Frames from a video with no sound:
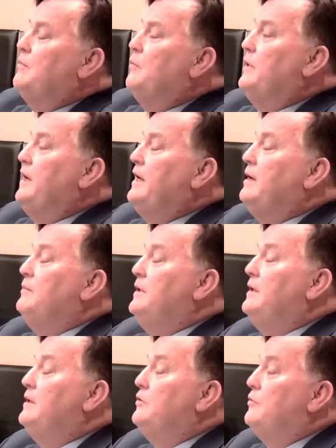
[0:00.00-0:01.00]
When Hingham
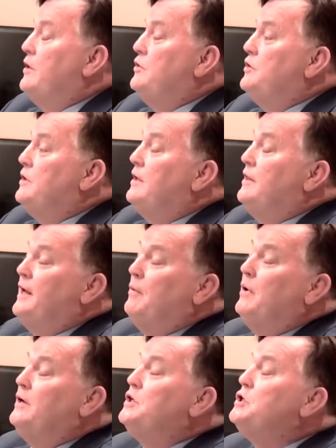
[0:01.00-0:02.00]
needed a dredge, they
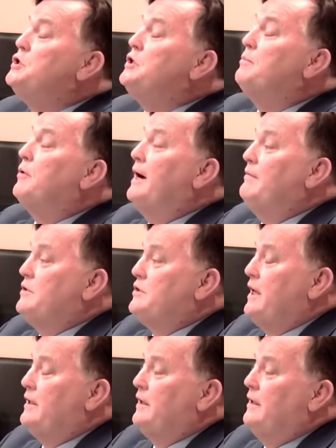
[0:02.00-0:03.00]
went to the private
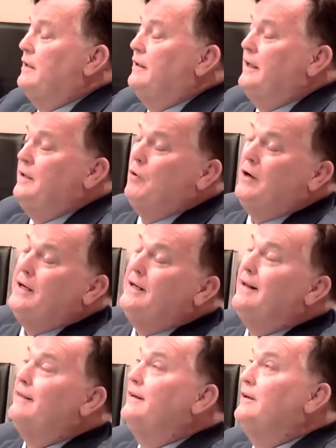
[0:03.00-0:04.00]
sector. They wanted
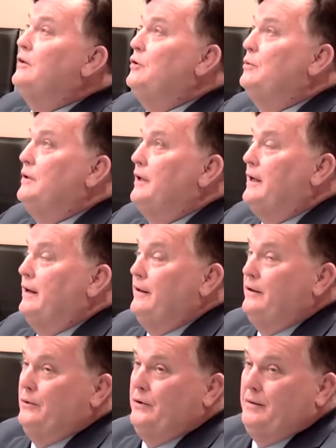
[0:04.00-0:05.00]
nothing to do with the
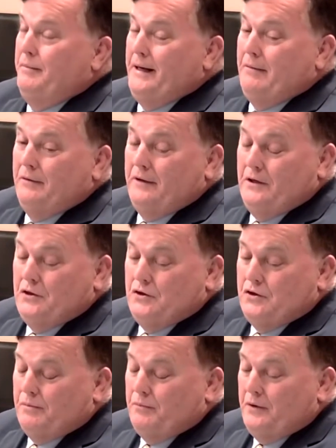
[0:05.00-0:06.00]
county due to the bad
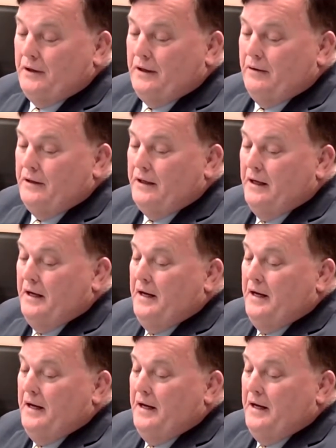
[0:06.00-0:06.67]
relationship with the county.